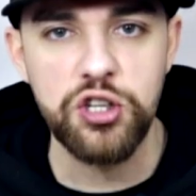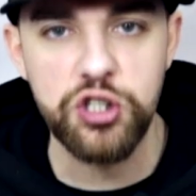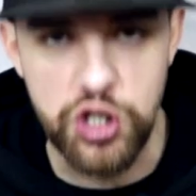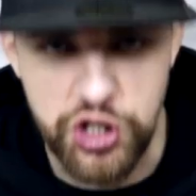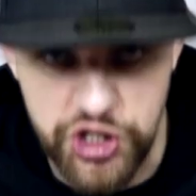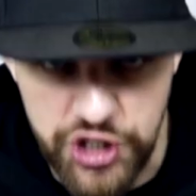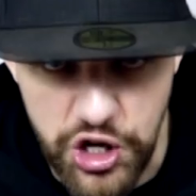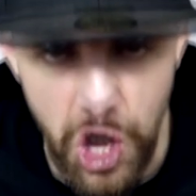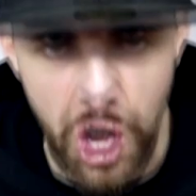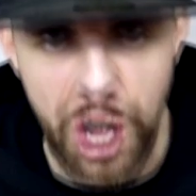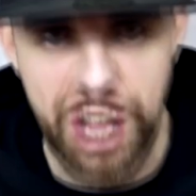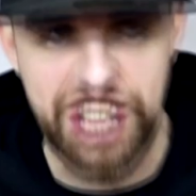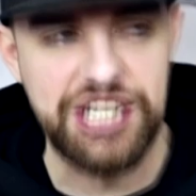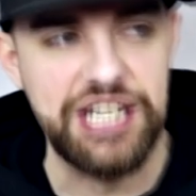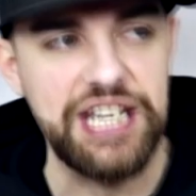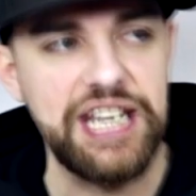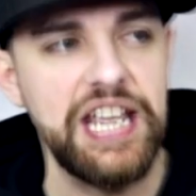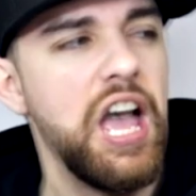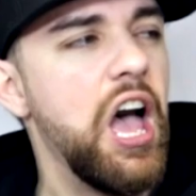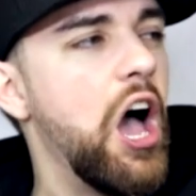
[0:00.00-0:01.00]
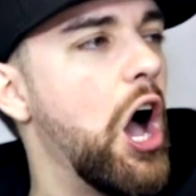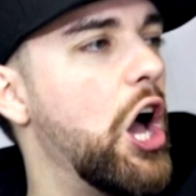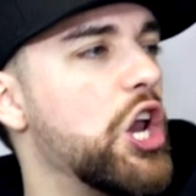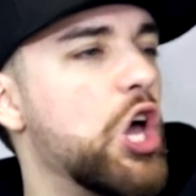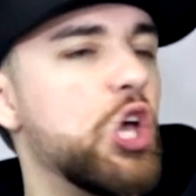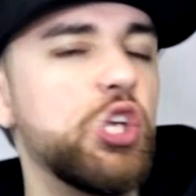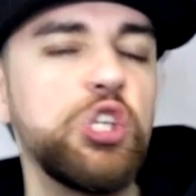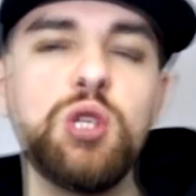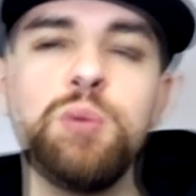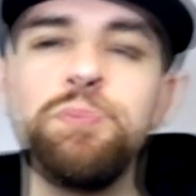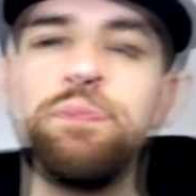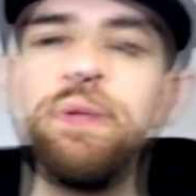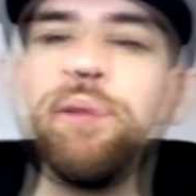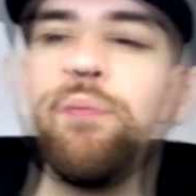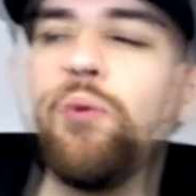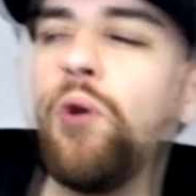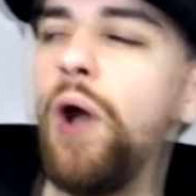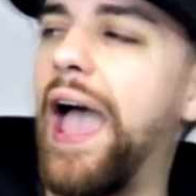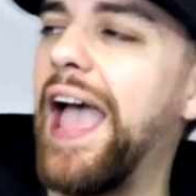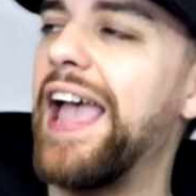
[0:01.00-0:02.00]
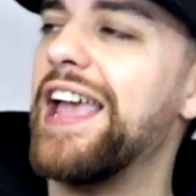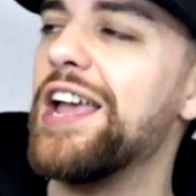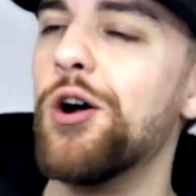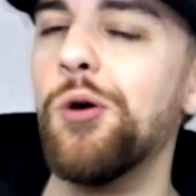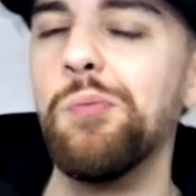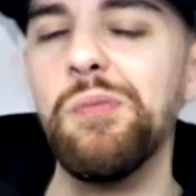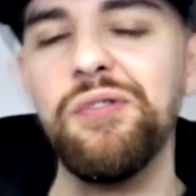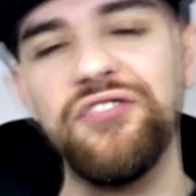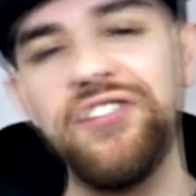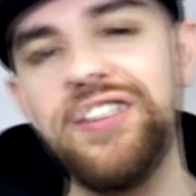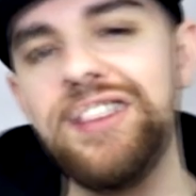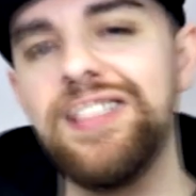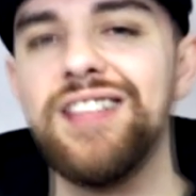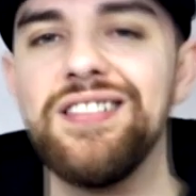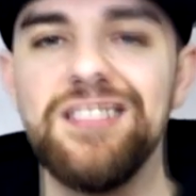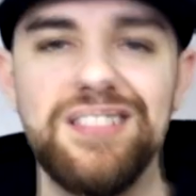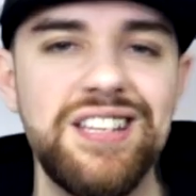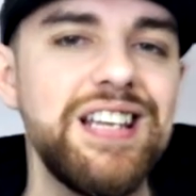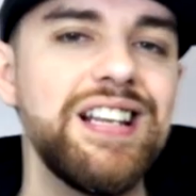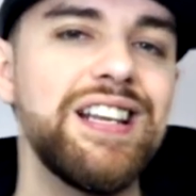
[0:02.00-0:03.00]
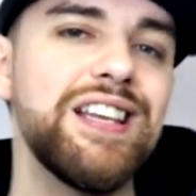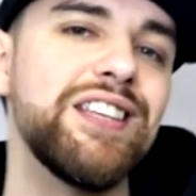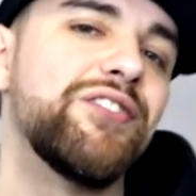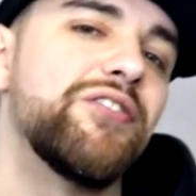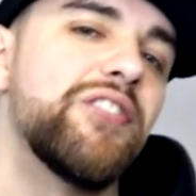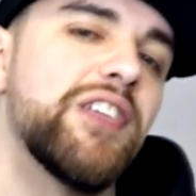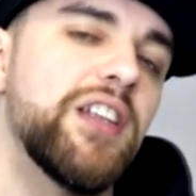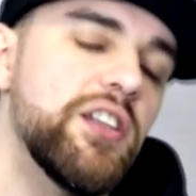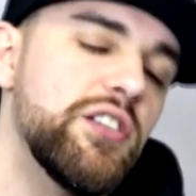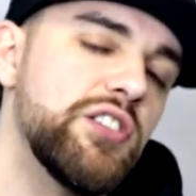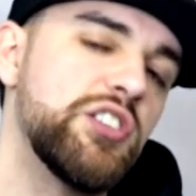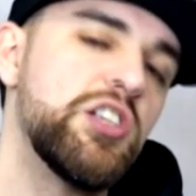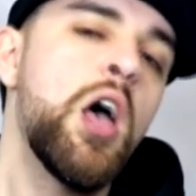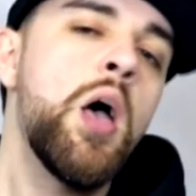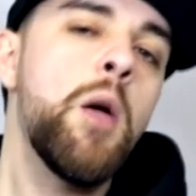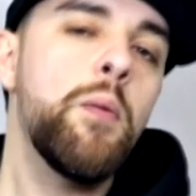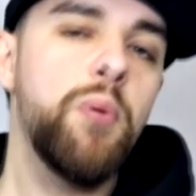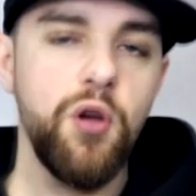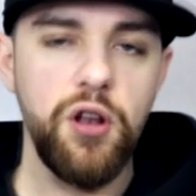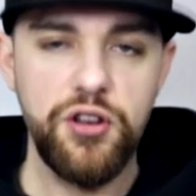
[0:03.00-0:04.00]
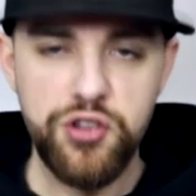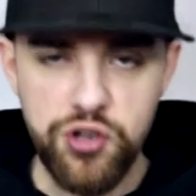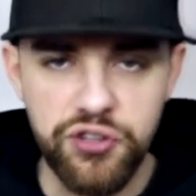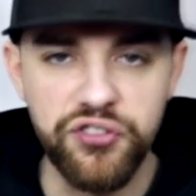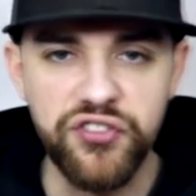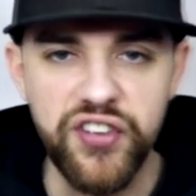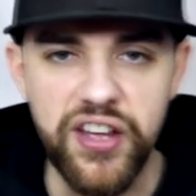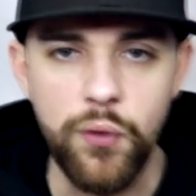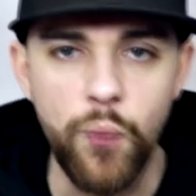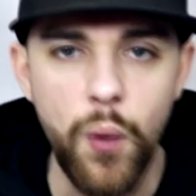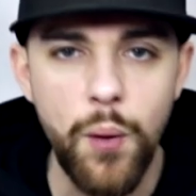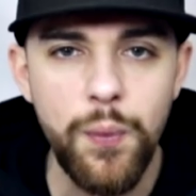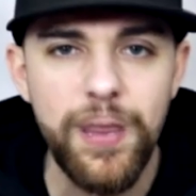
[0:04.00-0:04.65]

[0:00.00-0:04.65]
Society. I know some people hate them and think they're Z-list villains, but just think, when